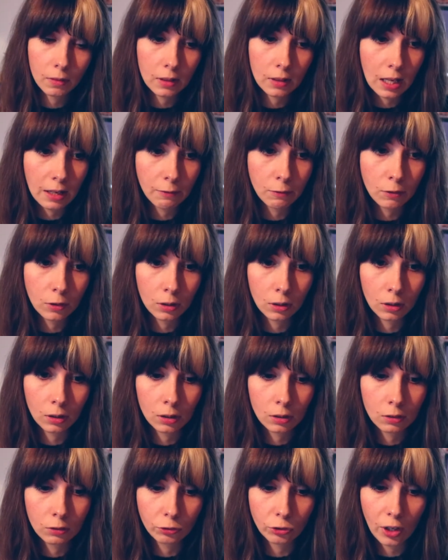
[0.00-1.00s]
they will
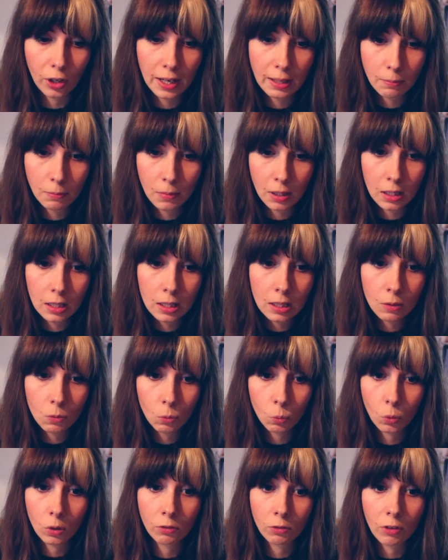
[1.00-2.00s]
write me,
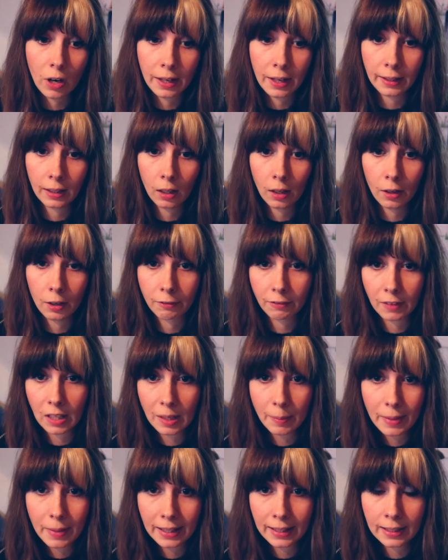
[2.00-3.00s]
we write a lot of
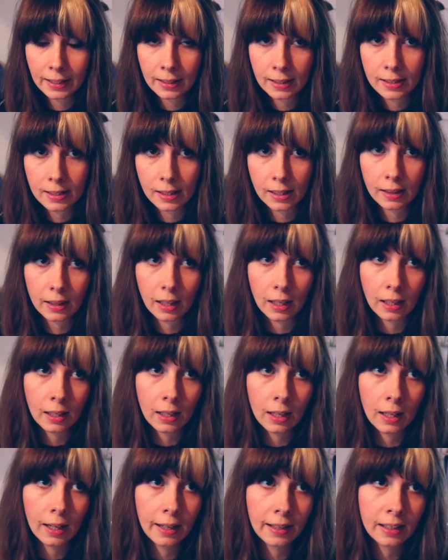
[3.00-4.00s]
emails, and then
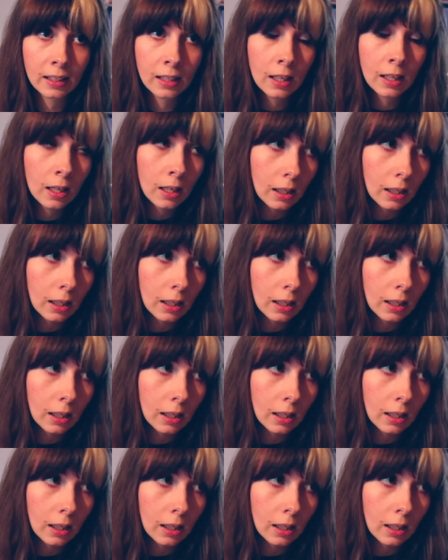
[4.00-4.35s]
they're like,